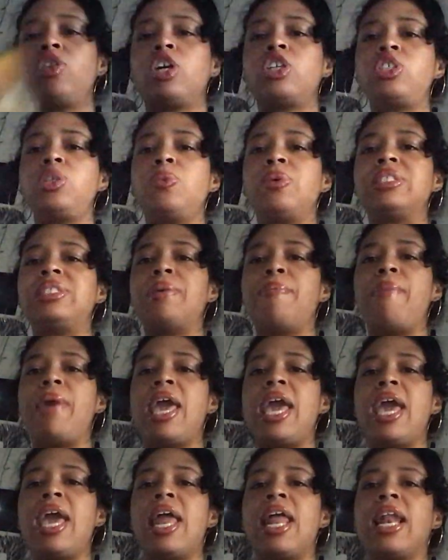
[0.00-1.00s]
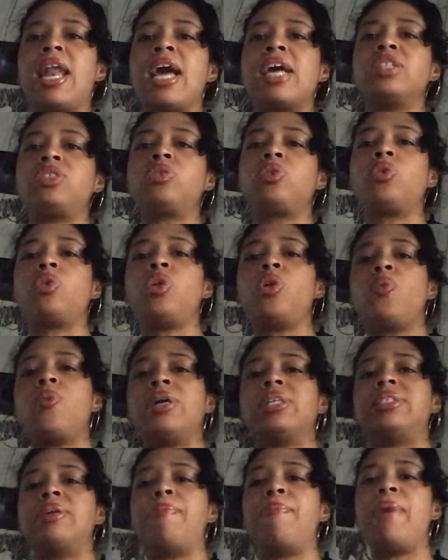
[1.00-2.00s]
thought you was a man in high school. You
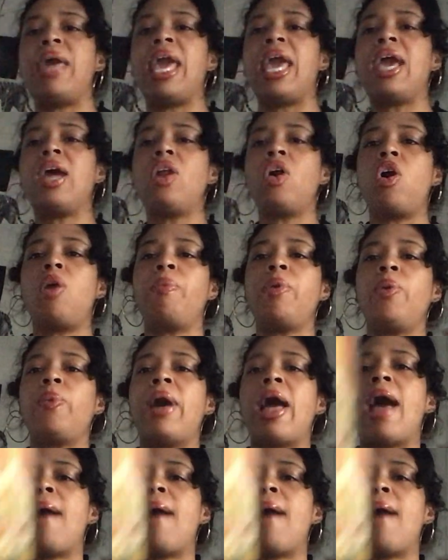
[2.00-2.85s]
was a man, homie. What